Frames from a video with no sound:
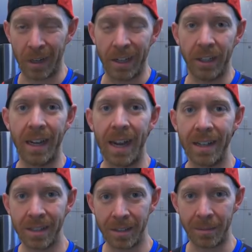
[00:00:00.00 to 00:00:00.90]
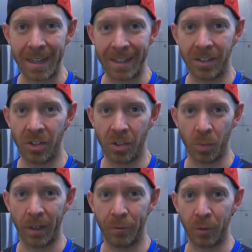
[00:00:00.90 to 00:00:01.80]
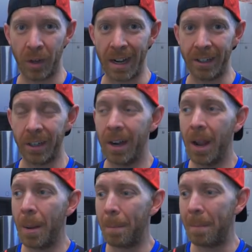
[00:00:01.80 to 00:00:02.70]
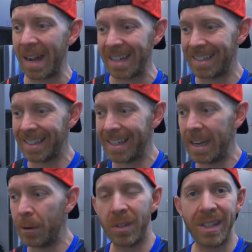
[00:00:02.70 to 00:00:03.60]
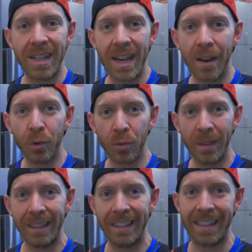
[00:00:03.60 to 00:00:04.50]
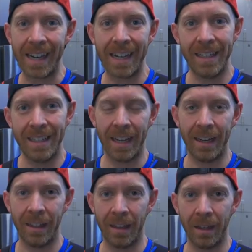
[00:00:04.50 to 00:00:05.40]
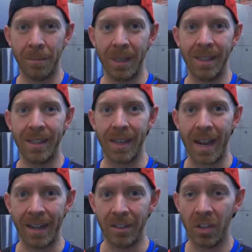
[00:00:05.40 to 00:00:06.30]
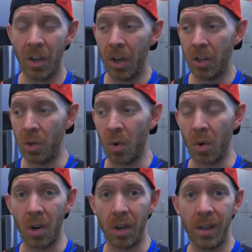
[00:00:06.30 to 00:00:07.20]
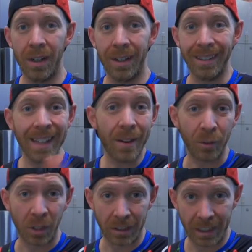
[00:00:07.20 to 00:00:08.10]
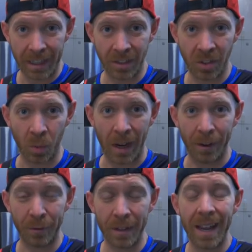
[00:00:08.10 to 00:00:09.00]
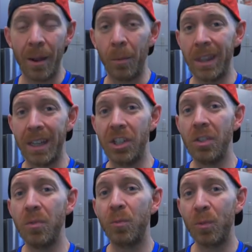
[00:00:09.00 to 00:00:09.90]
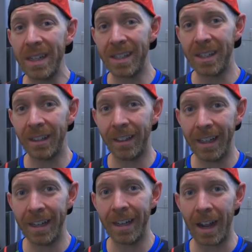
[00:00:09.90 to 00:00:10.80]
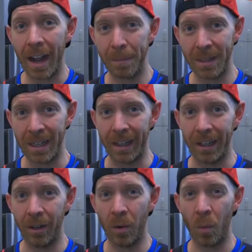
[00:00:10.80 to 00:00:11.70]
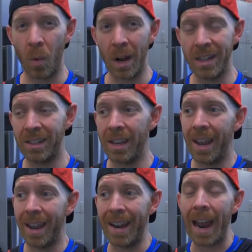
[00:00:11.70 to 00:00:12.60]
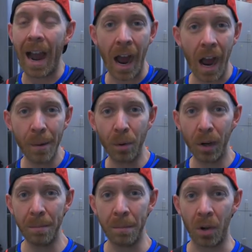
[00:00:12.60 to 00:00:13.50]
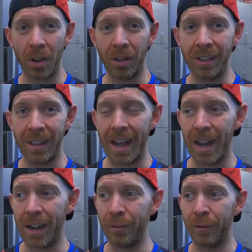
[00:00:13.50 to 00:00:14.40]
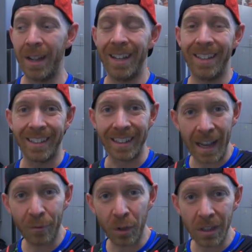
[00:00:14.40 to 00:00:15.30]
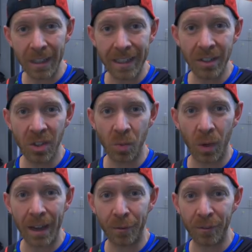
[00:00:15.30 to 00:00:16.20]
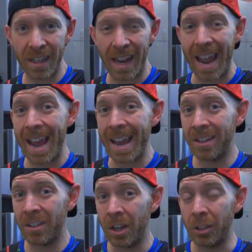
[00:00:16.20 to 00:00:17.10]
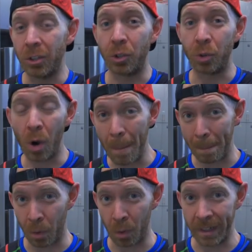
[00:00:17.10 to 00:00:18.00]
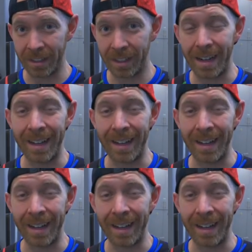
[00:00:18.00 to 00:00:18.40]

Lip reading: Rider, customize your Zwift Rider, but it was never really tied to anything besides your level in Zwift. And what they just recently updated was a hybrid model of level in Zwift and drop points.